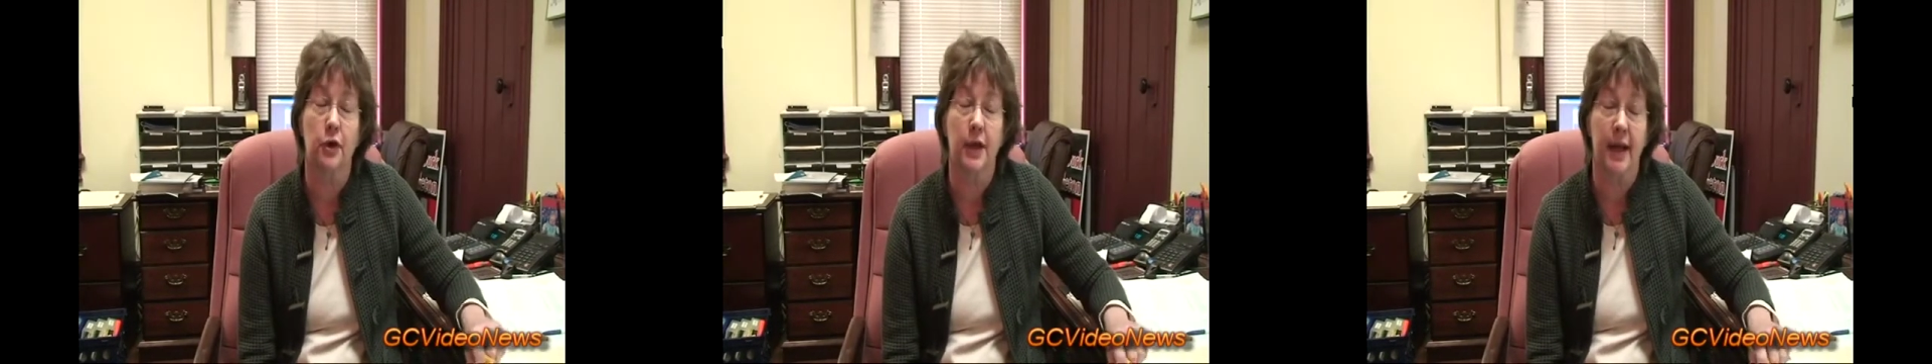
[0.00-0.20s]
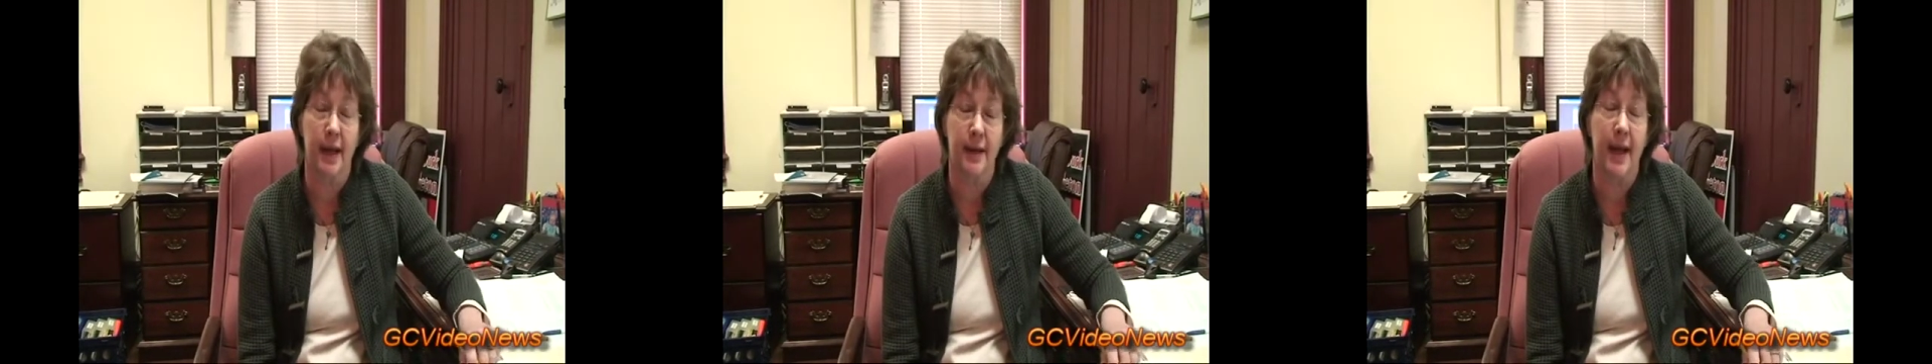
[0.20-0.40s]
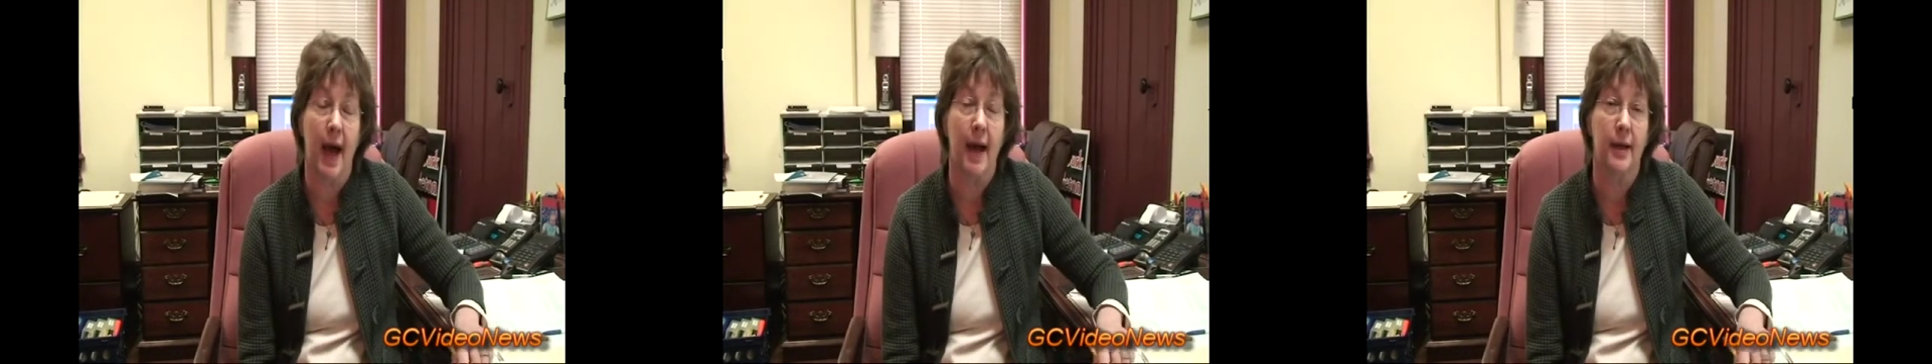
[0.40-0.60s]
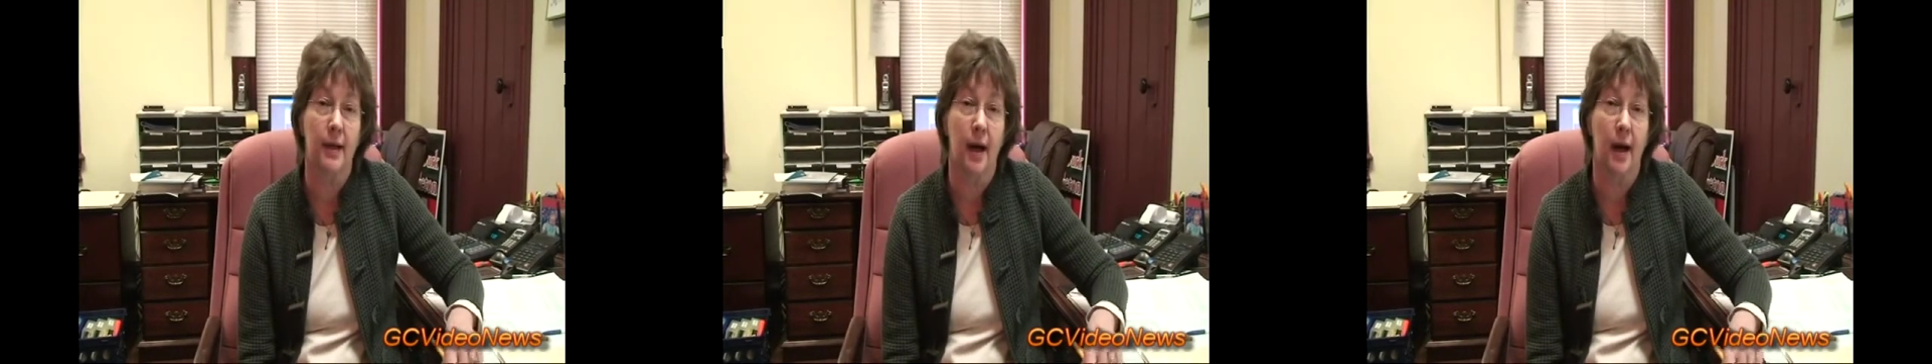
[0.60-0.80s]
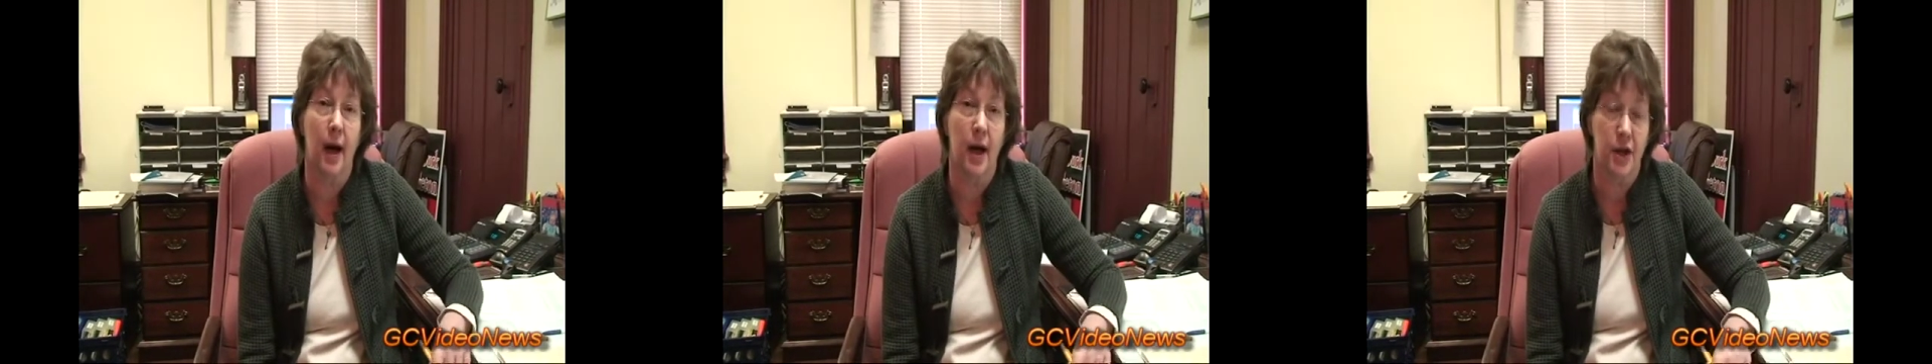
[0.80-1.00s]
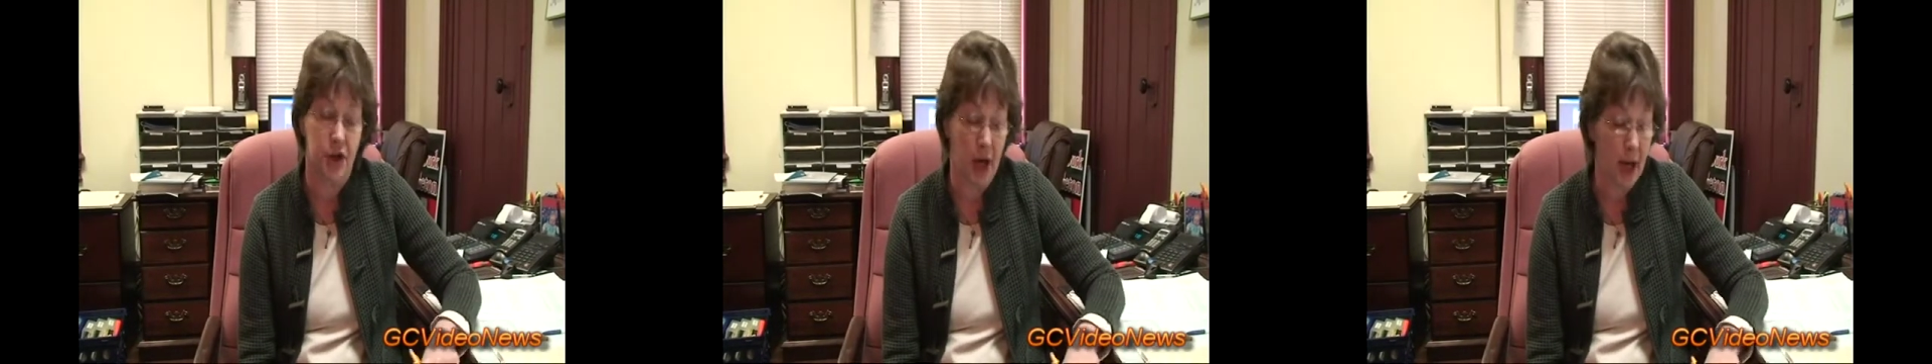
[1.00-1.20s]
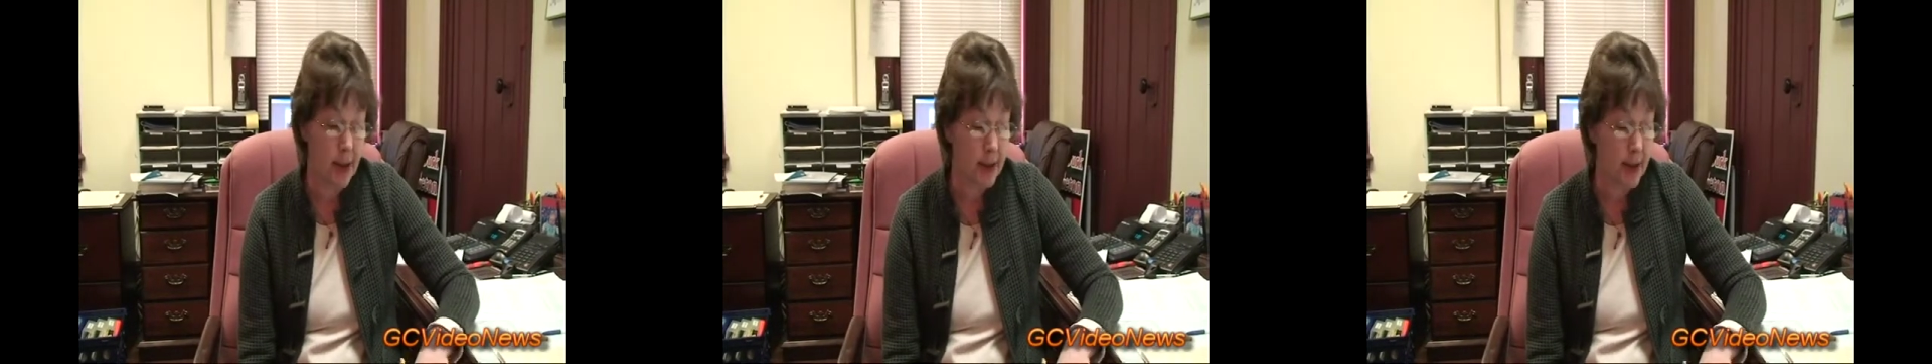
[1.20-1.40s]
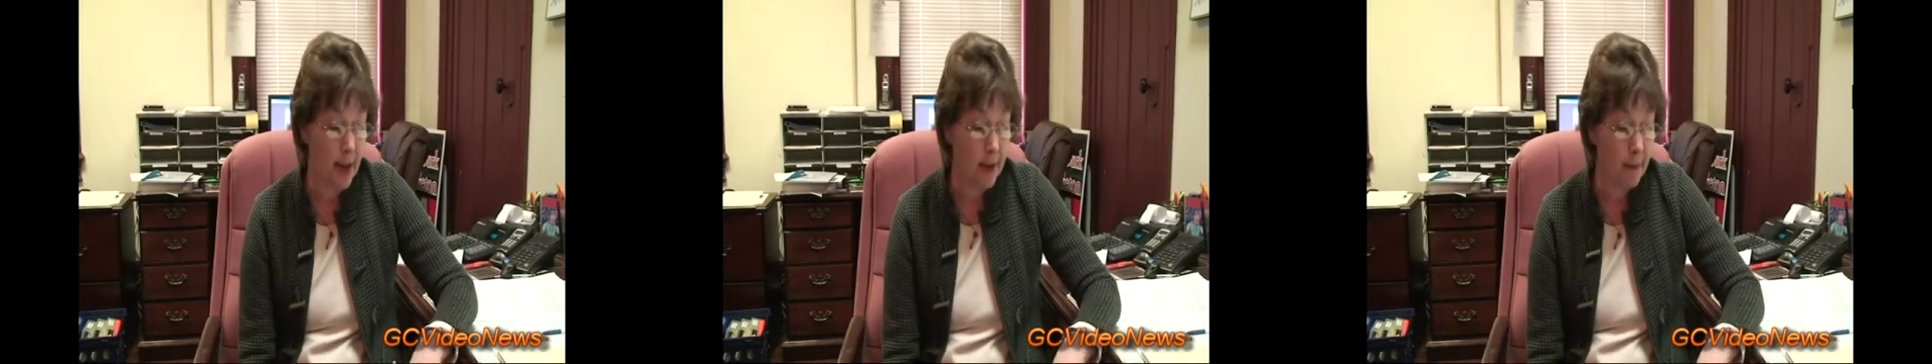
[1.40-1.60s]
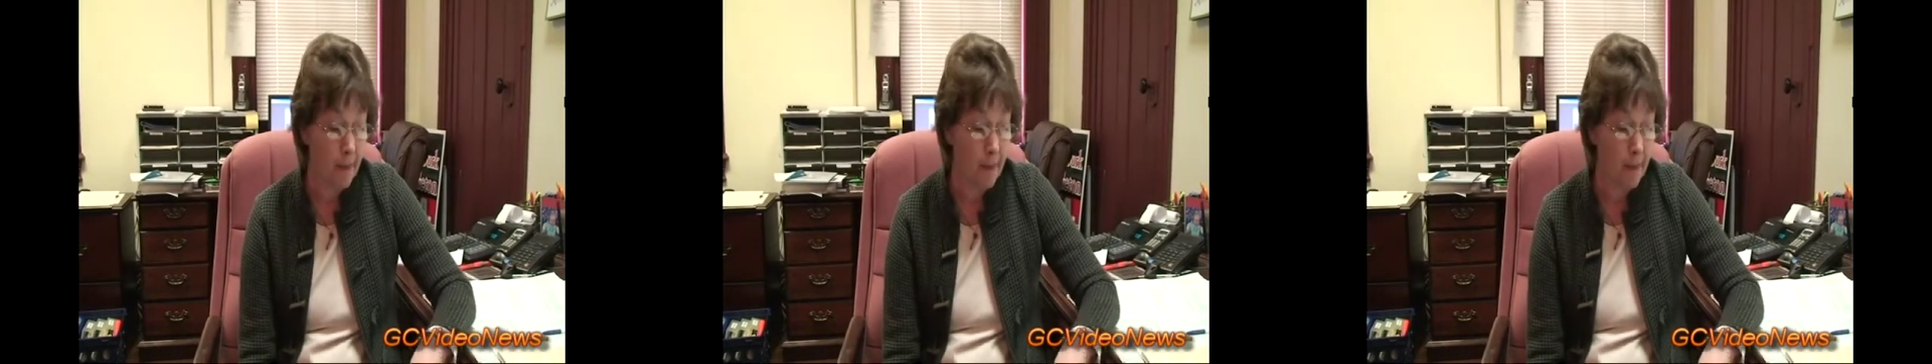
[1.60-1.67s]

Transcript: to get that adjusted.